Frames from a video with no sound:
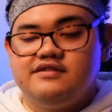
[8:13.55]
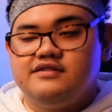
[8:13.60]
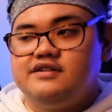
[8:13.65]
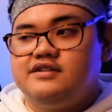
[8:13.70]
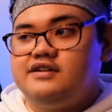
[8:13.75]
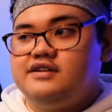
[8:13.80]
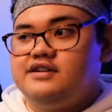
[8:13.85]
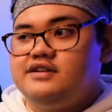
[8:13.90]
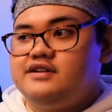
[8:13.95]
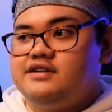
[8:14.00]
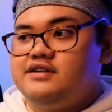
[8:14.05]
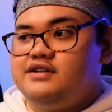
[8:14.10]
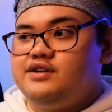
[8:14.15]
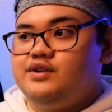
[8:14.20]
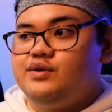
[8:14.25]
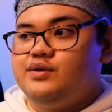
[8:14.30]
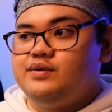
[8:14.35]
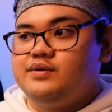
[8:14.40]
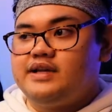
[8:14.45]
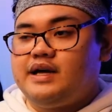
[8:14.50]
or, you
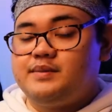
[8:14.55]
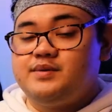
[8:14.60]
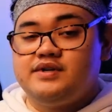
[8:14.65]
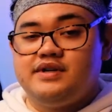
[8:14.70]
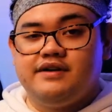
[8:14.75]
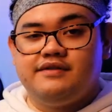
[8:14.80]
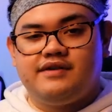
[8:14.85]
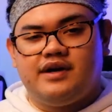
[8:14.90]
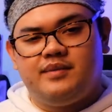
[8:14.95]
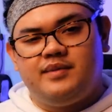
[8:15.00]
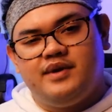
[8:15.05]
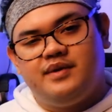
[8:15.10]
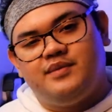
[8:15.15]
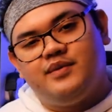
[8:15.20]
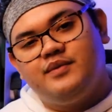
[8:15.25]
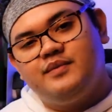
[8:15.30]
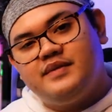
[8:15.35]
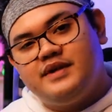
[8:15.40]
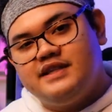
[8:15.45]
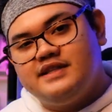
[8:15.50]
know, capturing family
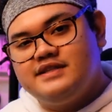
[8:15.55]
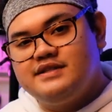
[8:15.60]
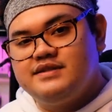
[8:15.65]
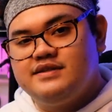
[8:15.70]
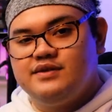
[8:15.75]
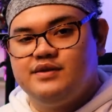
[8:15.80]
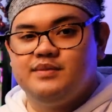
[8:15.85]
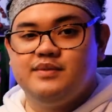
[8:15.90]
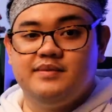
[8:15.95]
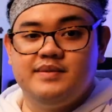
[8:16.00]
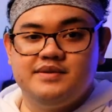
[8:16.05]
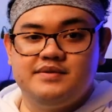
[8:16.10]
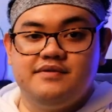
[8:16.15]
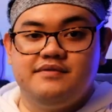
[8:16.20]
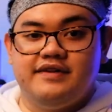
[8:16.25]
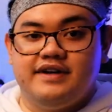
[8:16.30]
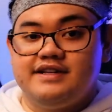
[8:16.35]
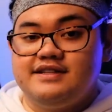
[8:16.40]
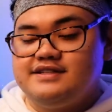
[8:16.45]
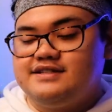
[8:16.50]
moments or moments with
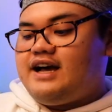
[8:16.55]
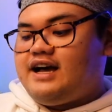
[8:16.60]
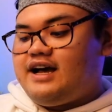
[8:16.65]
friends.